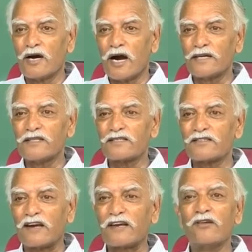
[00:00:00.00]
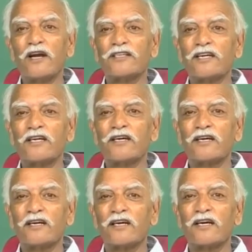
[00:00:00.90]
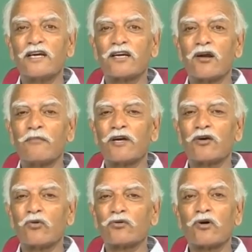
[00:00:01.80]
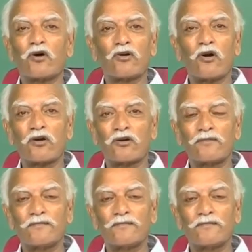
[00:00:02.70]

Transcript: either strangulating economic growth or not.